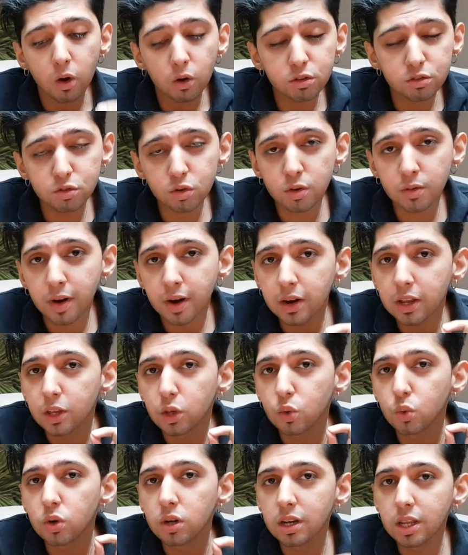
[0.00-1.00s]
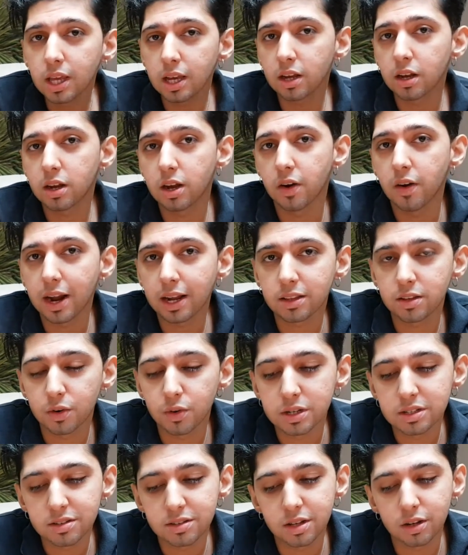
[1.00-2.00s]
Also a very unique
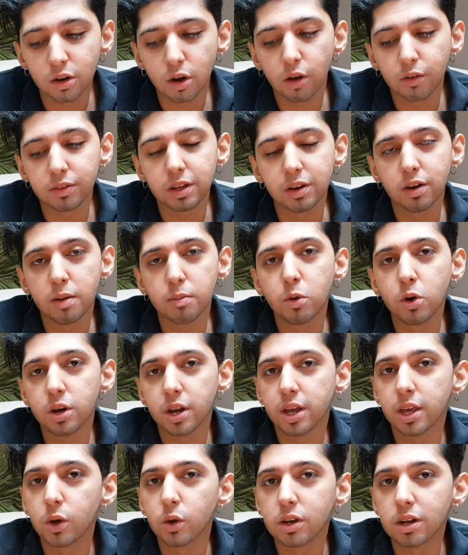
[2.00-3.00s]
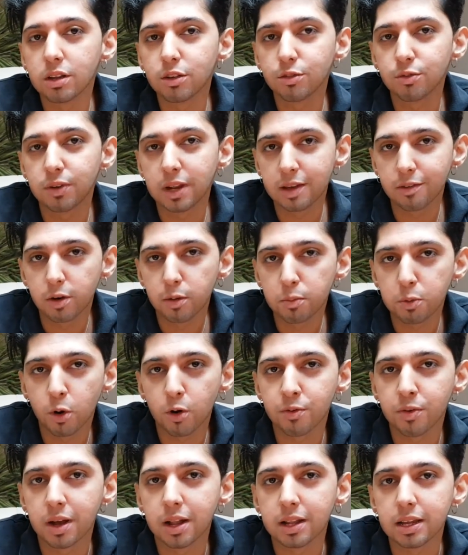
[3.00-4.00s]
characteristic of the Ramon Allones flavor
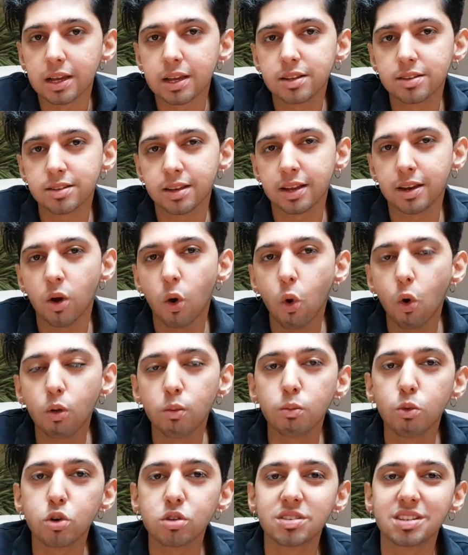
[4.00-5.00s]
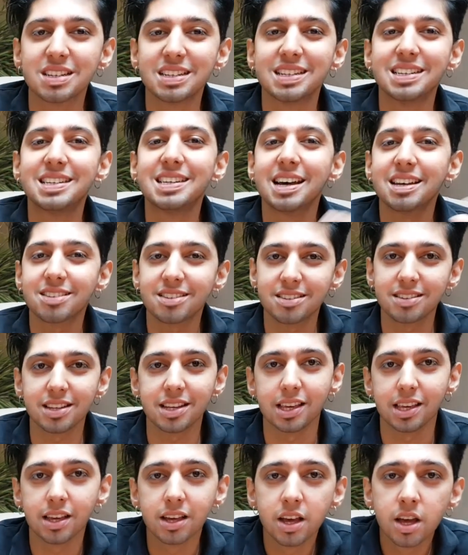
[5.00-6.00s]
profile, it's an almost
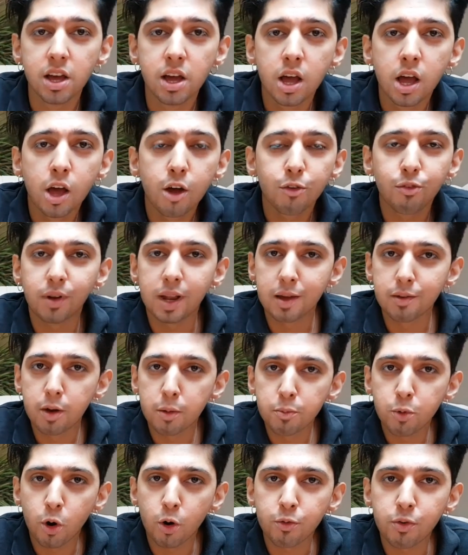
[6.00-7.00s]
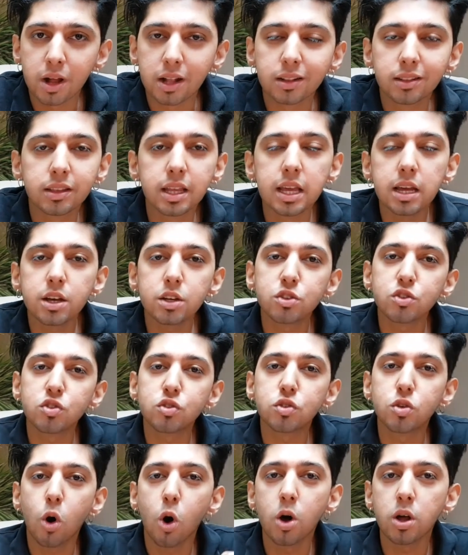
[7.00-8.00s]
dusty flavor profile. Think
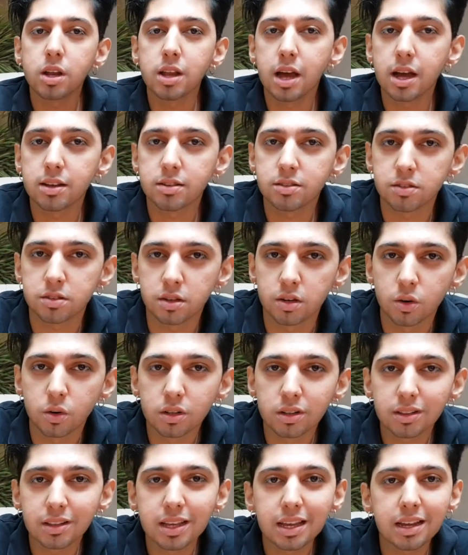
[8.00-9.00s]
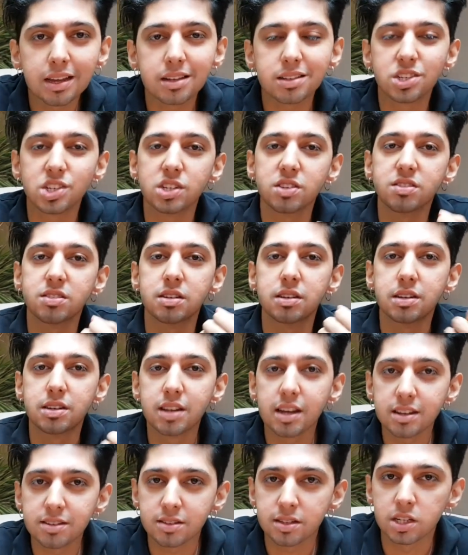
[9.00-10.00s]
sawdust, you know, think just
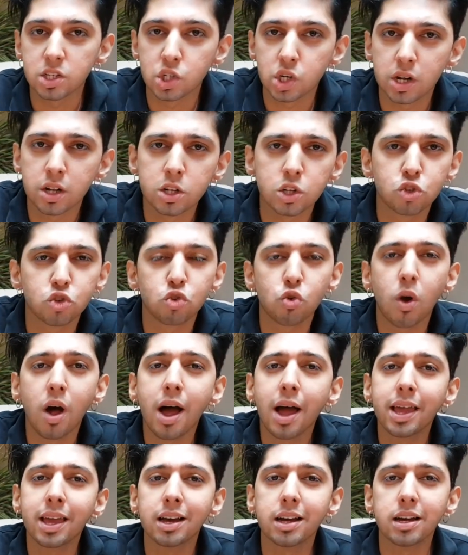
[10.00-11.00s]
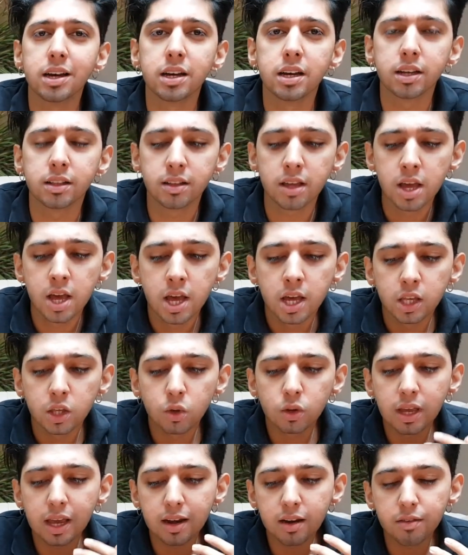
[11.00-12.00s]
dust in general, dry earth.
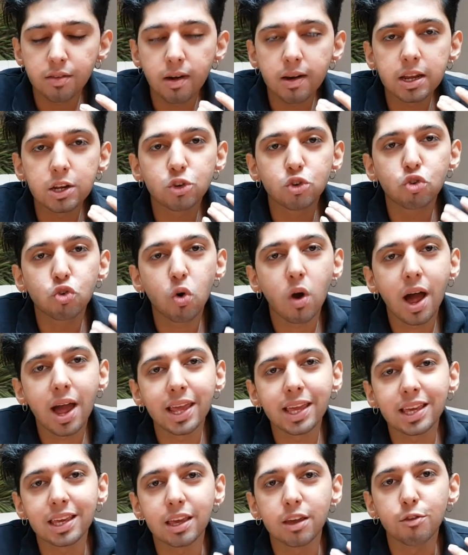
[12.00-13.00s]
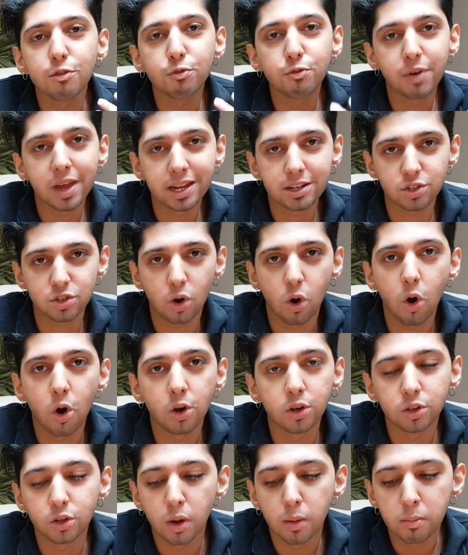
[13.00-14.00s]
You get a very drying effect
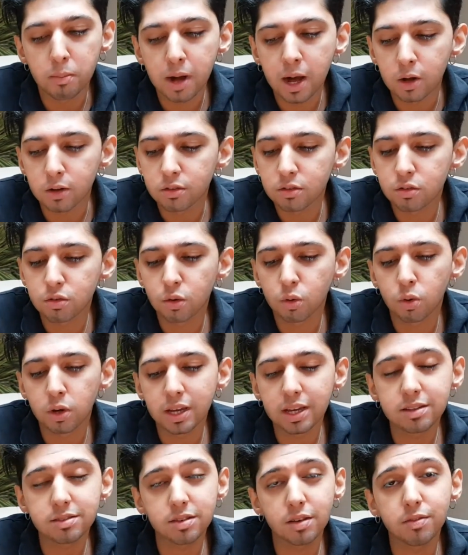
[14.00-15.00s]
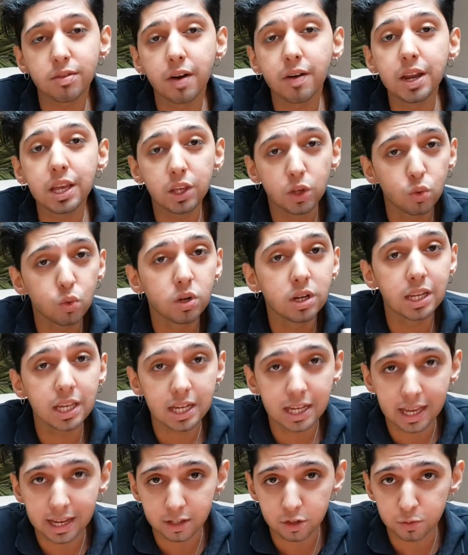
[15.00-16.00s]
on your mouth. So it's a very
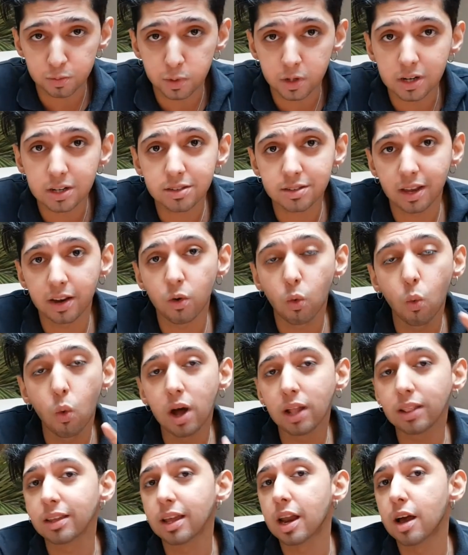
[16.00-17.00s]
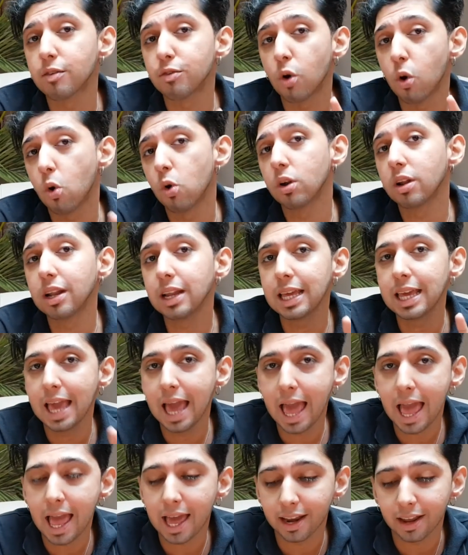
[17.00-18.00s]
unique experience and one that I've only
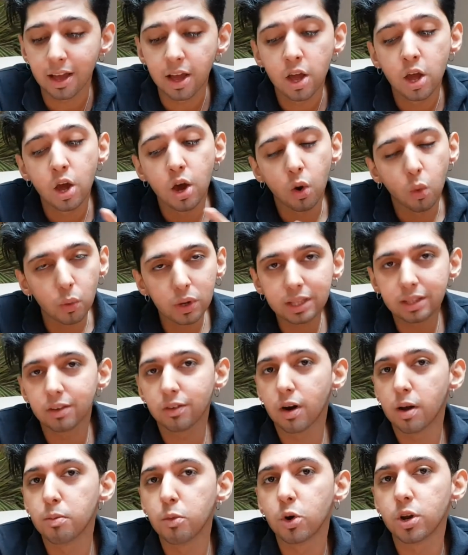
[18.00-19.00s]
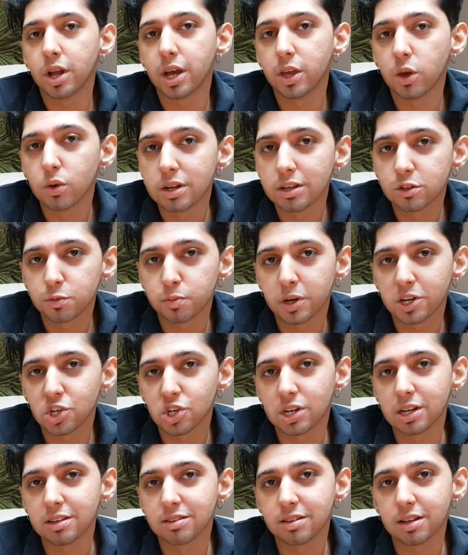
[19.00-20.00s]
had with the Ramon Allones
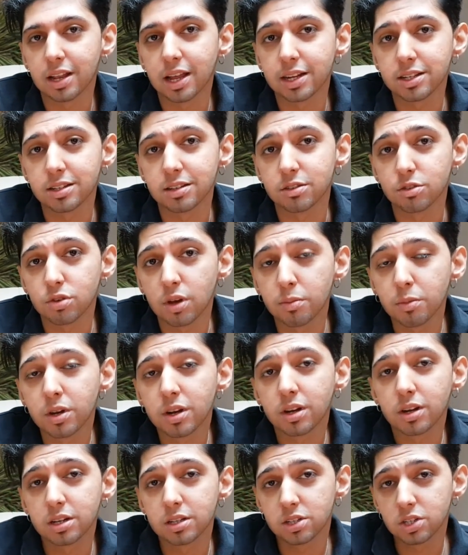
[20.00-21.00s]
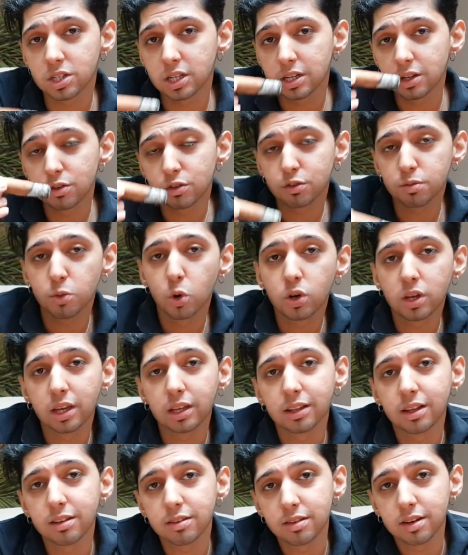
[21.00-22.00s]
Specially Selected. So I'm going to continue
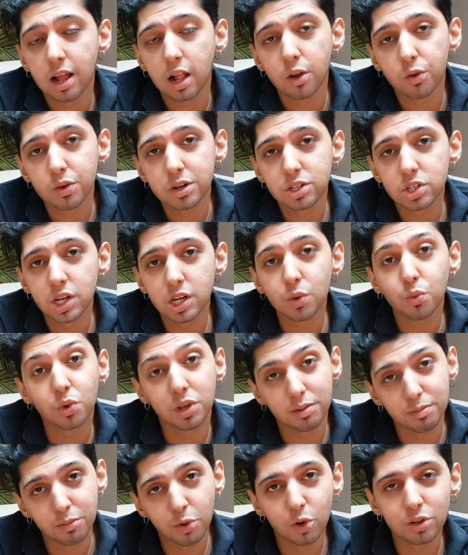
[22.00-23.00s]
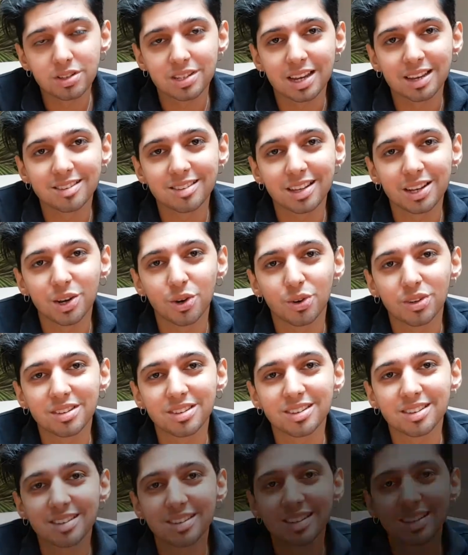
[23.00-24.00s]
smoking this and I'll return with more tasting
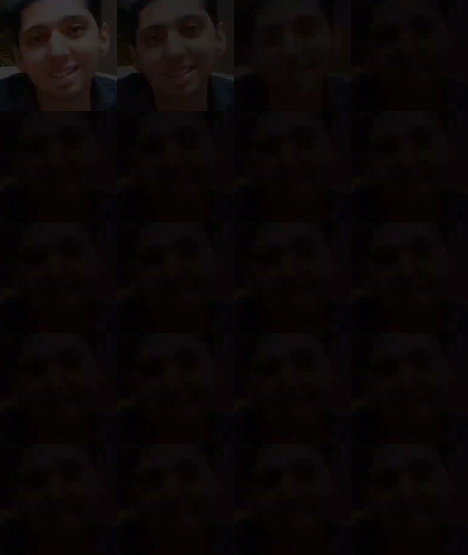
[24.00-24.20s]
notes.